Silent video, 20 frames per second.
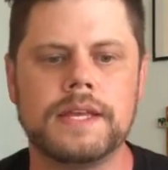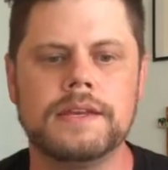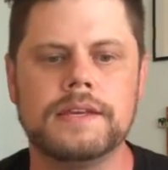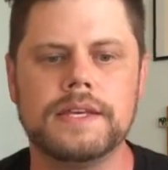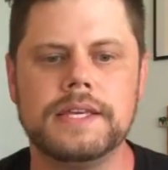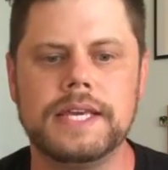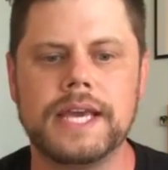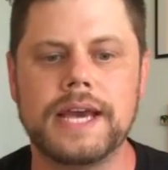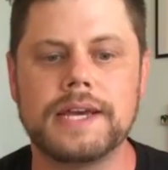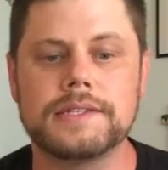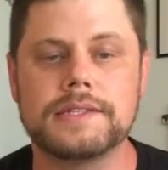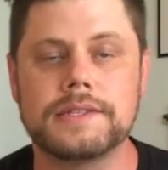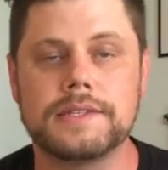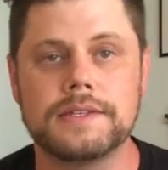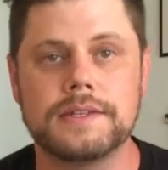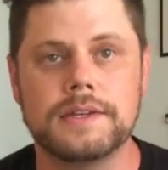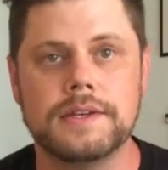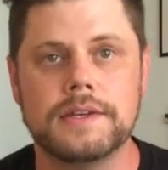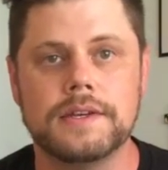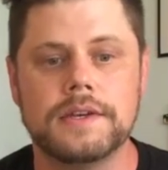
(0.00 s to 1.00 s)

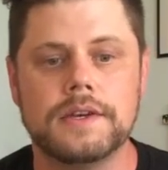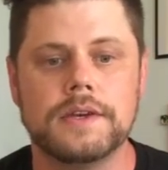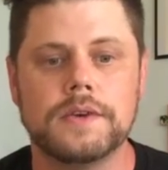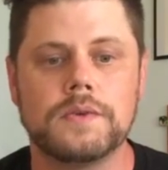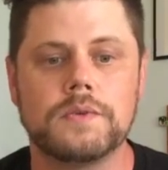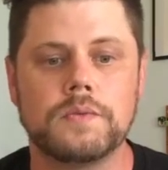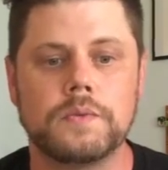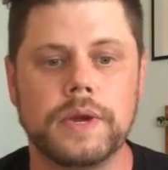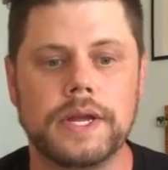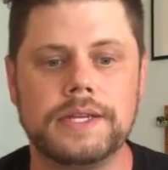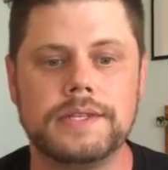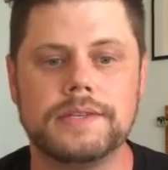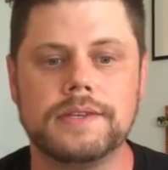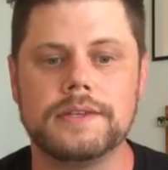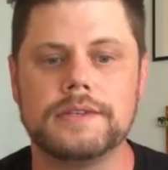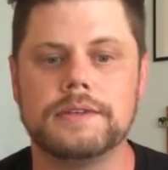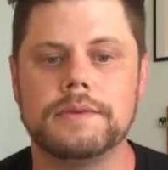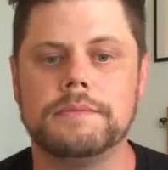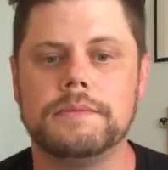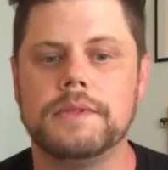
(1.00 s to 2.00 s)
Yes,
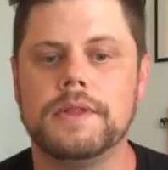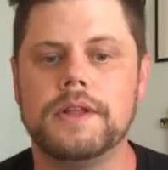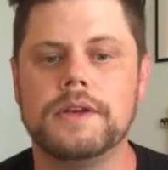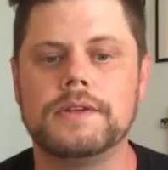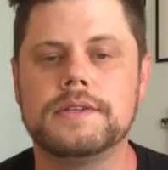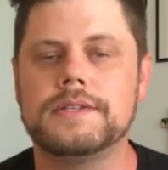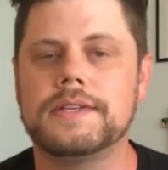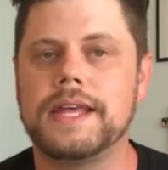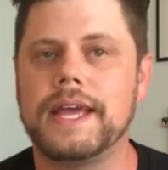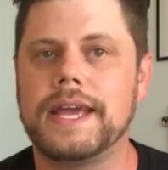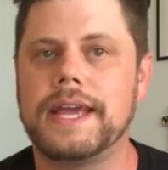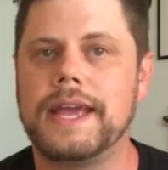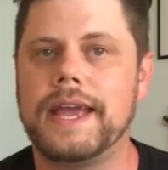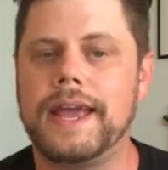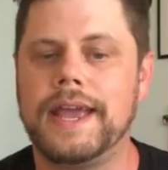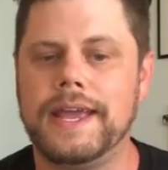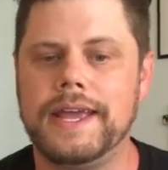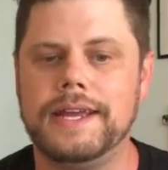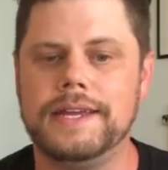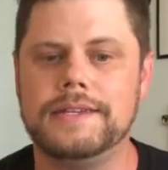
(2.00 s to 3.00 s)
racism looks like
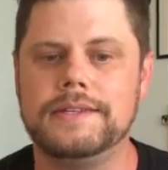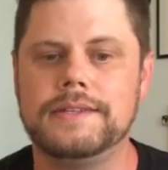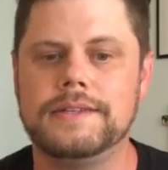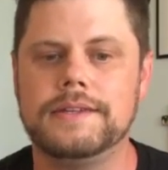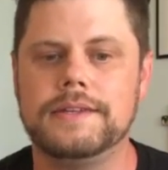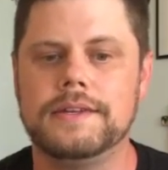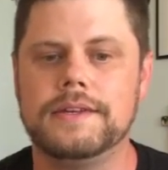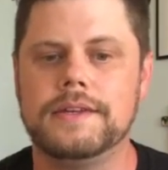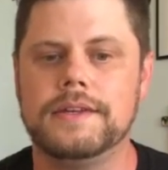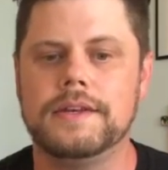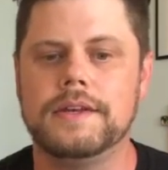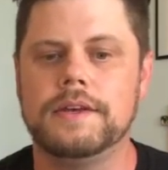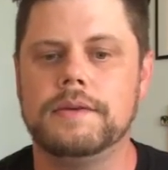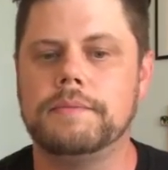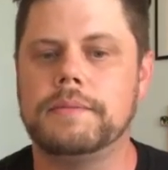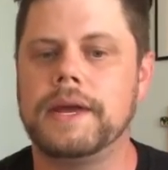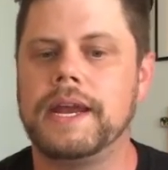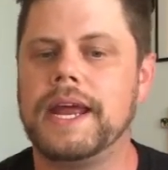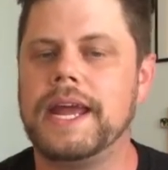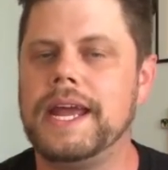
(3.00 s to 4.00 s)
hate,
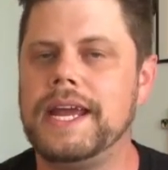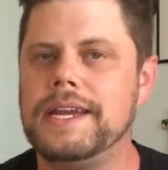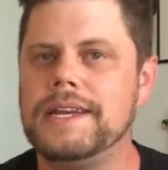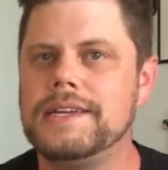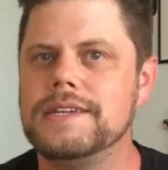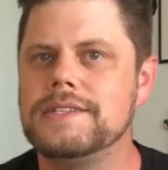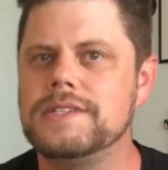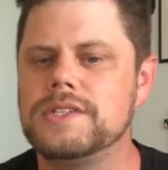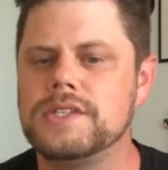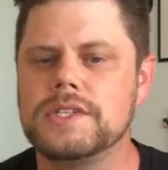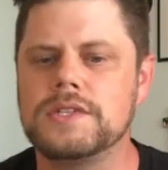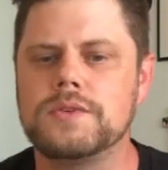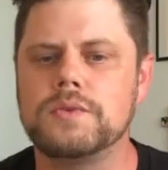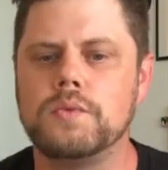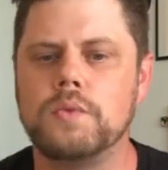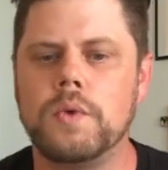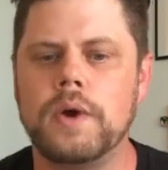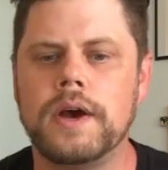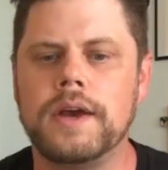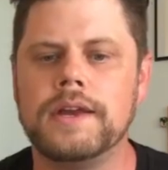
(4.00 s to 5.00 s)
but hate is just
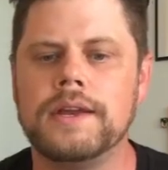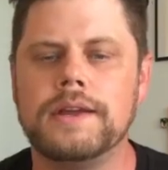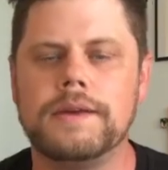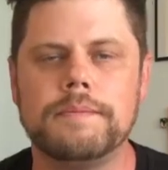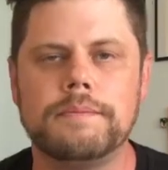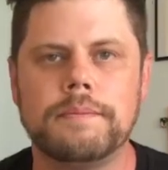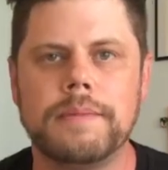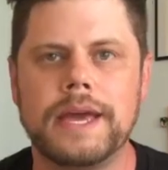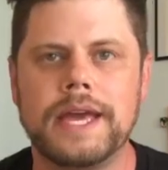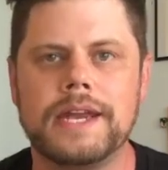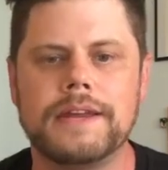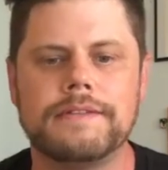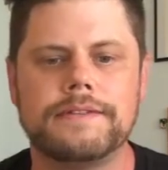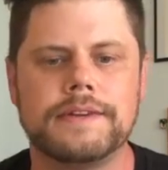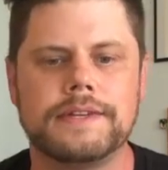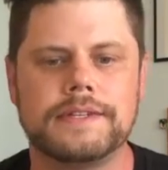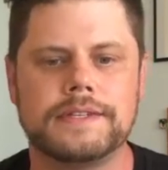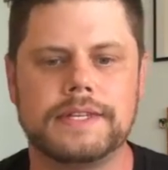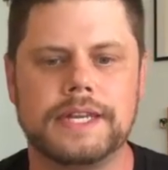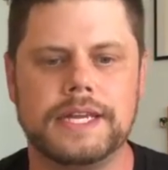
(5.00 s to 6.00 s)
one
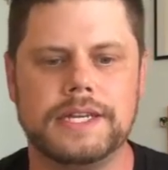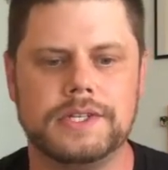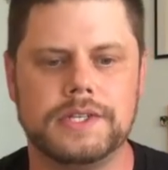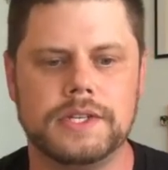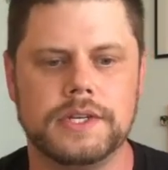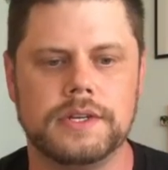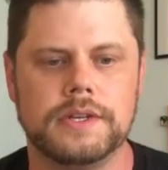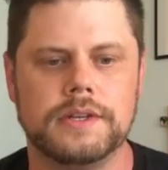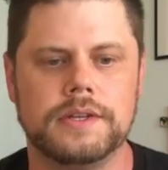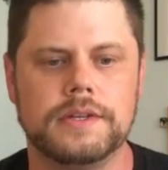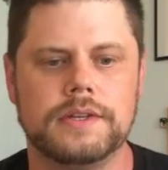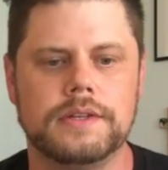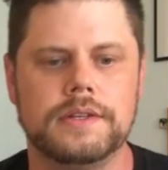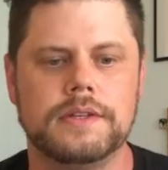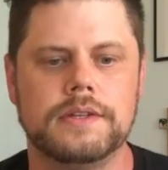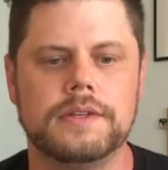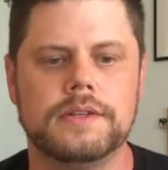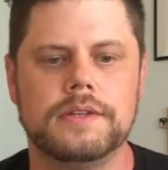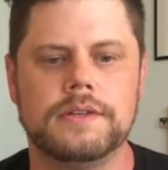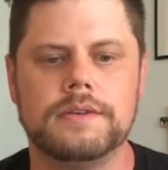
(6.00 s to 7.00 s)
manifestation.
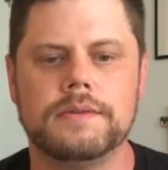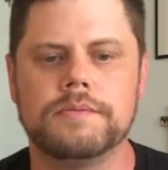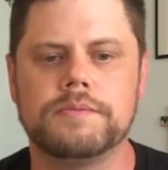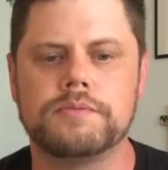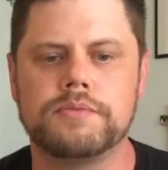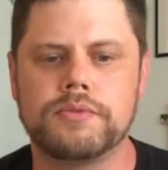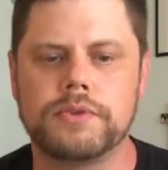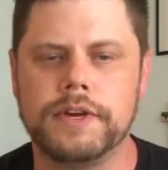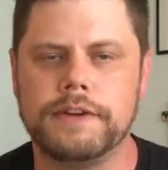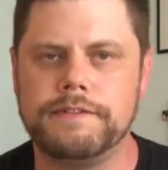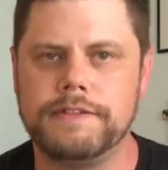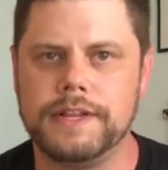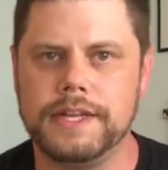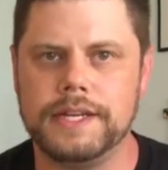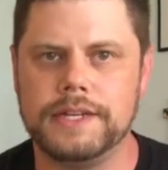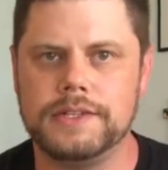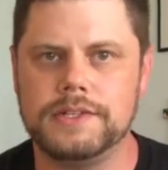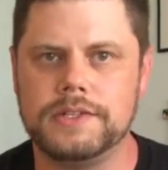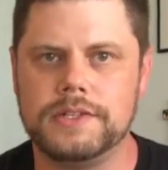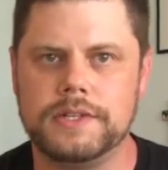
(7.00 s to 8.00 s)

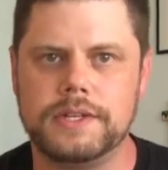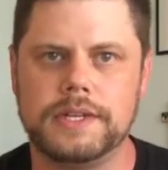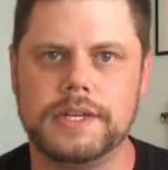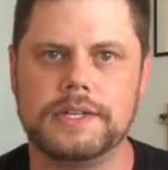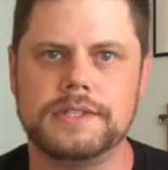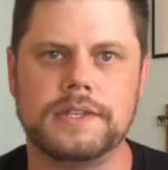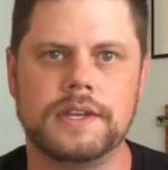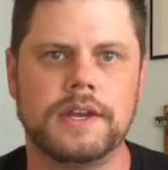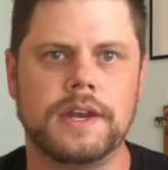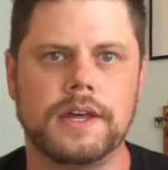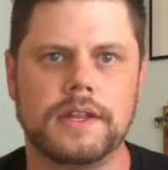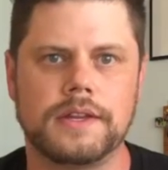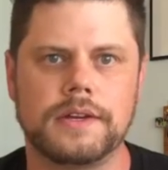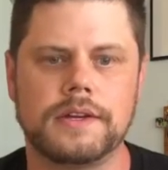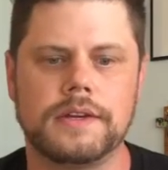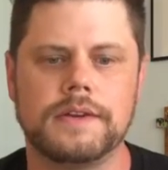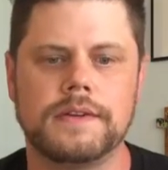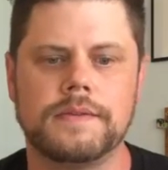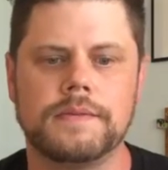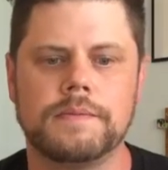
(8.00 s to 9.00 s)
Privilege is another.
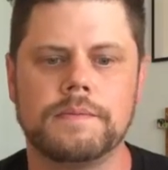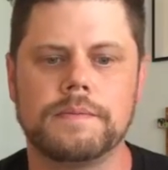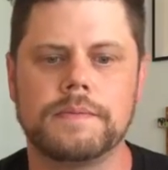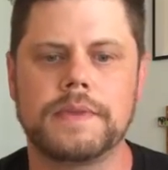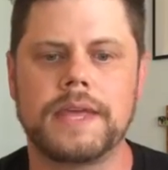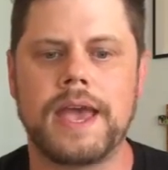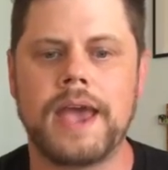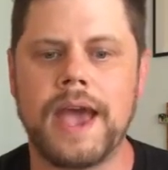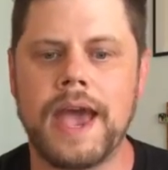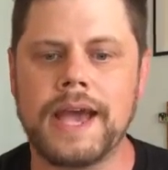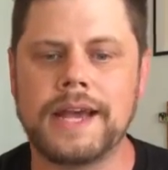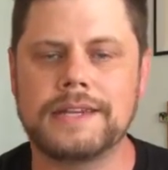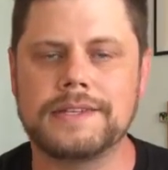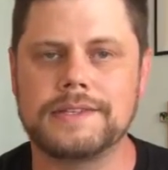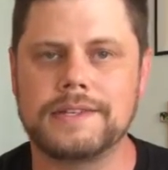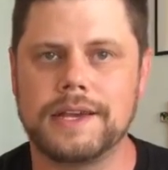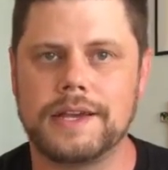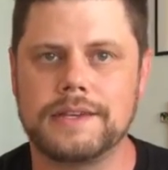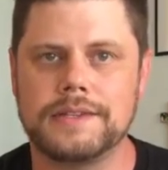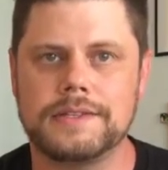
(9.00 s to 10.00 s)

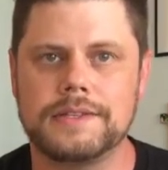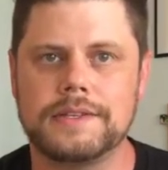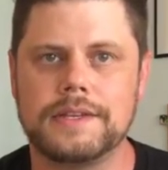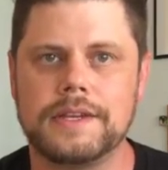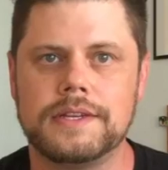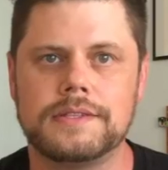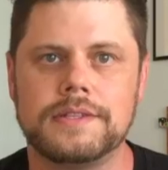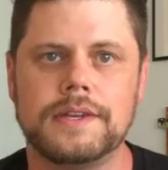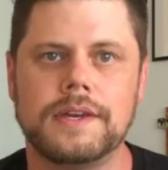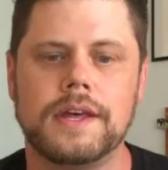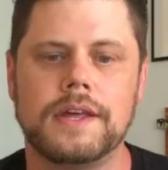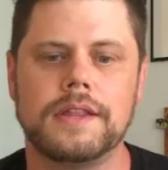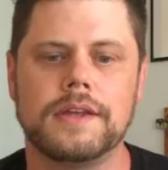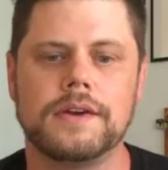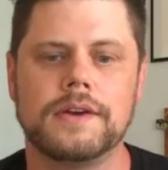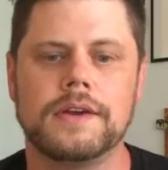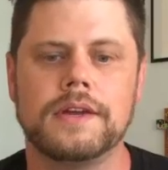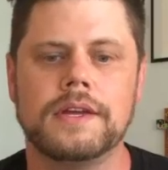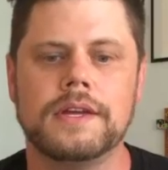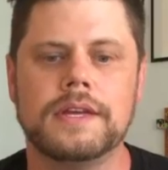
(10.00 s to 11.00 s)
Access is another.
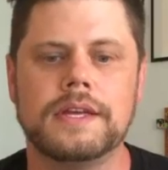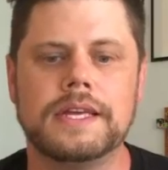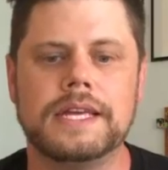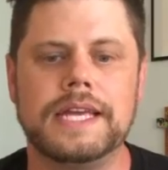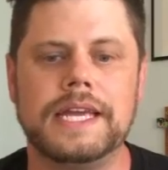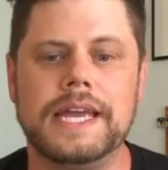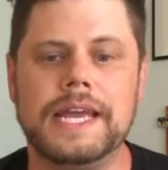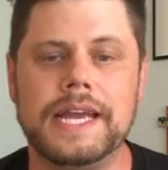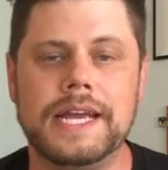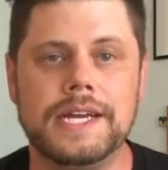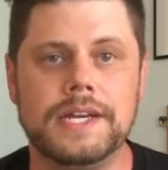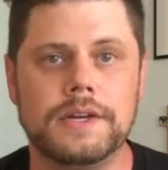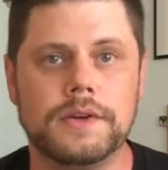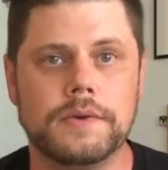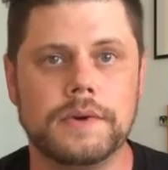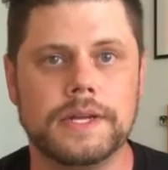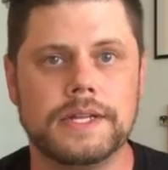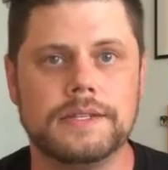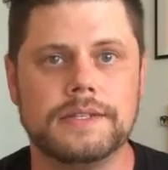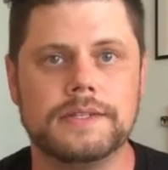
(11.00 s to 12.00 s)

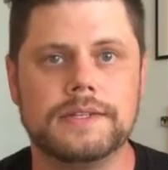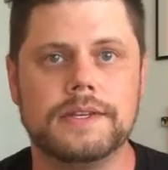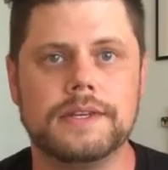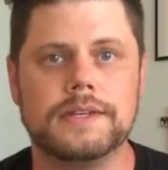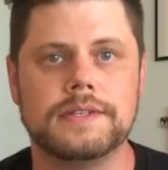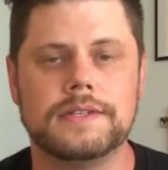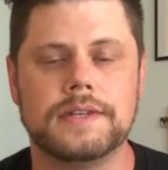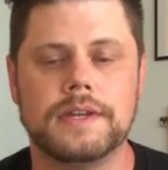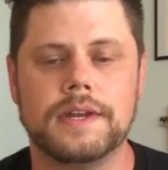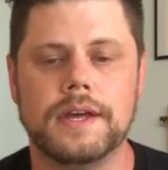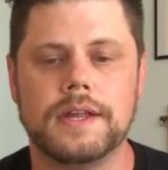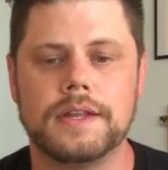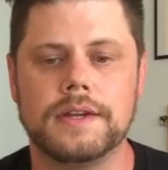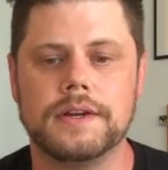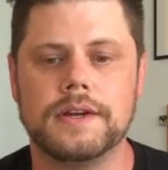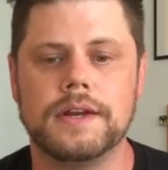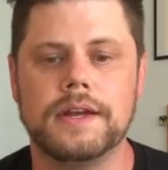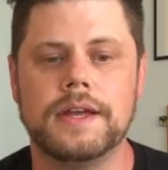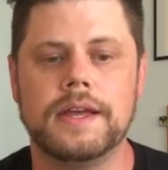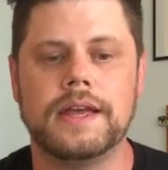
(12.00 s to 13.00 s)
Ignorance is
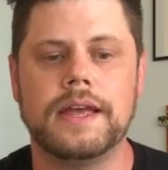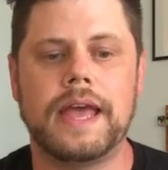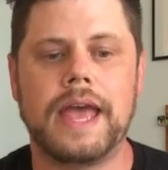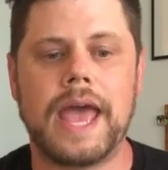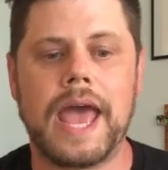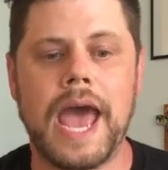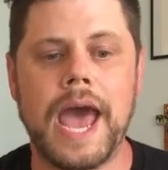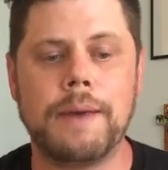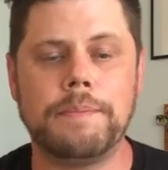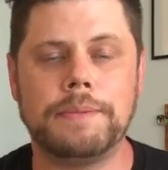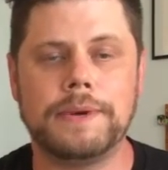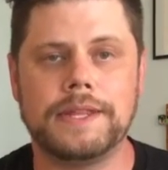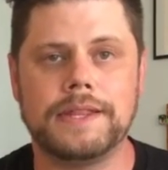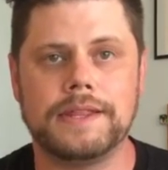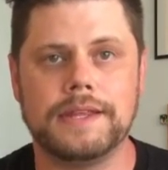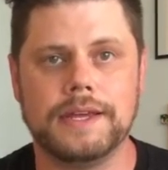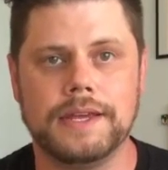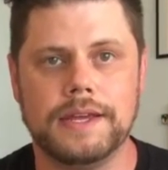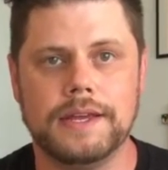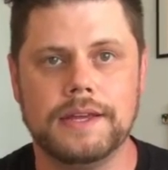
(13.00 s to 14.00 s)
another.
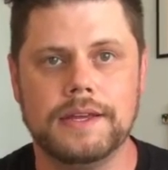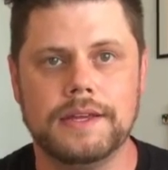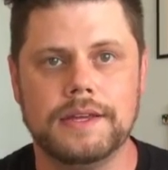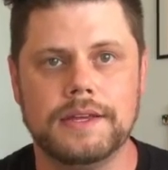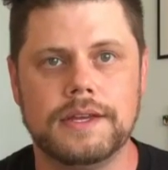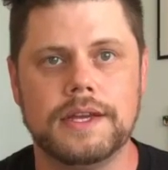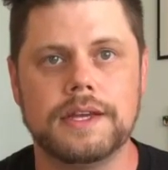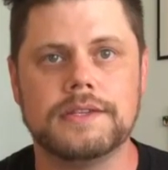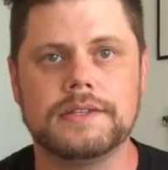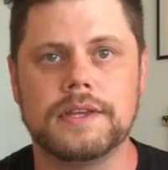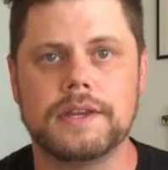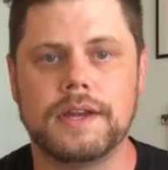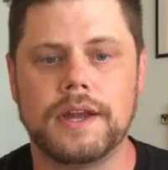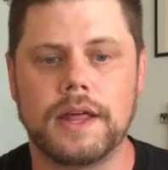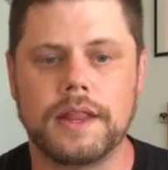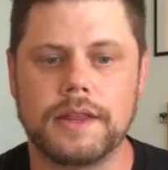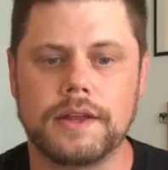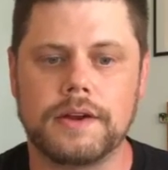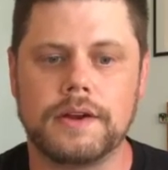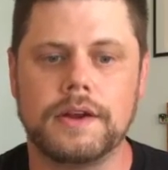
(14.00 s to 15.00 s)
Apathy is
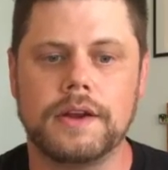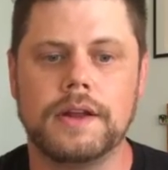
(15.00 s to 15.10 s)
another,